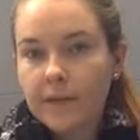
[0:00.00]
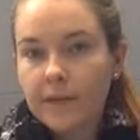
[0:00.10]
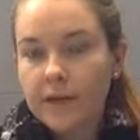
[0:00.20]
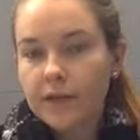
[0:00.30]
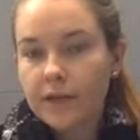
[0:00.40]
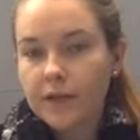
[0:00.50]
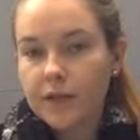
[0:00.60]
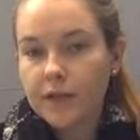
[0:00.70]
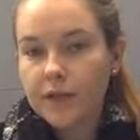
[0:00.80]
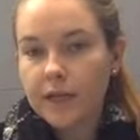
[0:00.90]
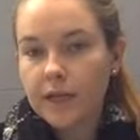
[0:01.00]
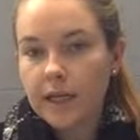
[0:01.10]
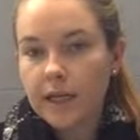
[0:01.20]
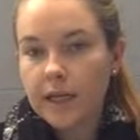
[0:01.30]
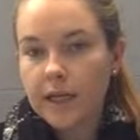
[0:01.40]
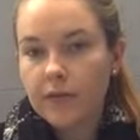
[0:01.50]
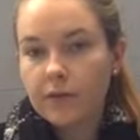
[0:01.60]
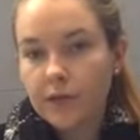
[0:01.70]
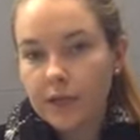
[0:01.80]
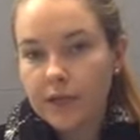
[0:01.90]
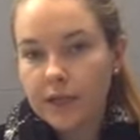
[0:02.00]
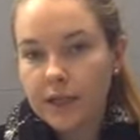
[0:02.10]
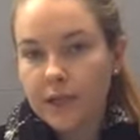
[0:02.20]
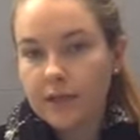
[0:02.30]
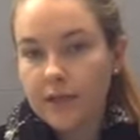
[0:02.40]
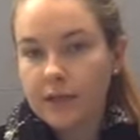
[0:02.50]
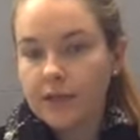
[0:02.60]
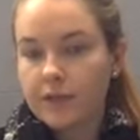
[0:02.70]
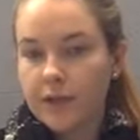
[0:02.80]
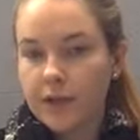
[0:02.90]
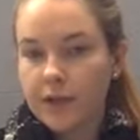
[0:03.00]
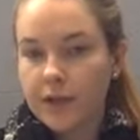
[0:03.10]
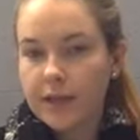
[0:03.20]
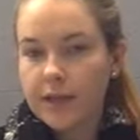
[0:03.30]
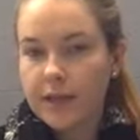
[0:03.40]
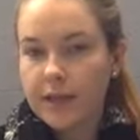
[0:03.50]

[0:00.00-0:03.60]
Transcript: uncertainty reduction led to an increase